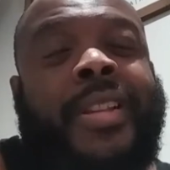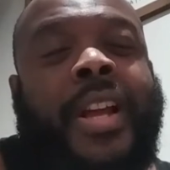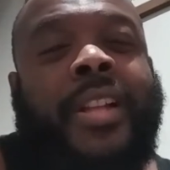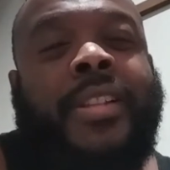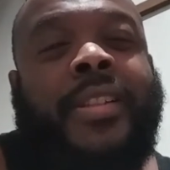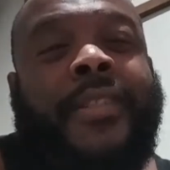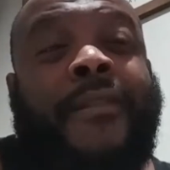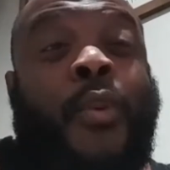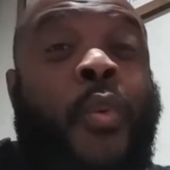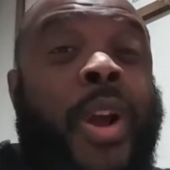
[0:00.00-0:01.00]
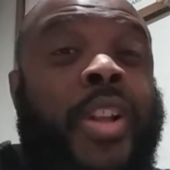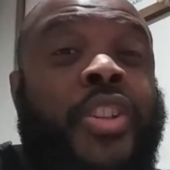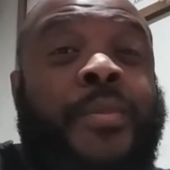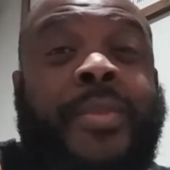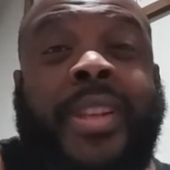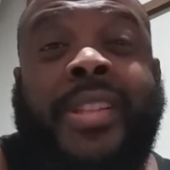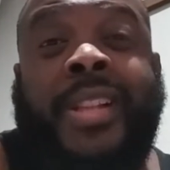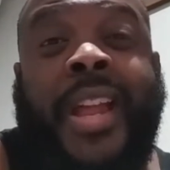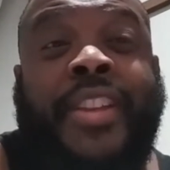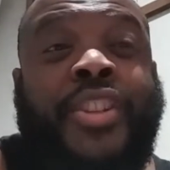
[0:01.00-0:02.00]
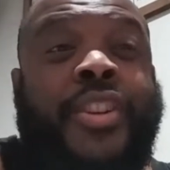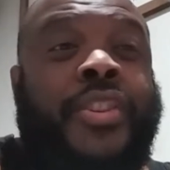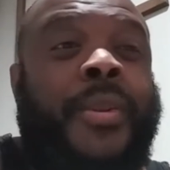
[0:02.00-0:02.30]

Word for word: Thanks for watch. Please like, share,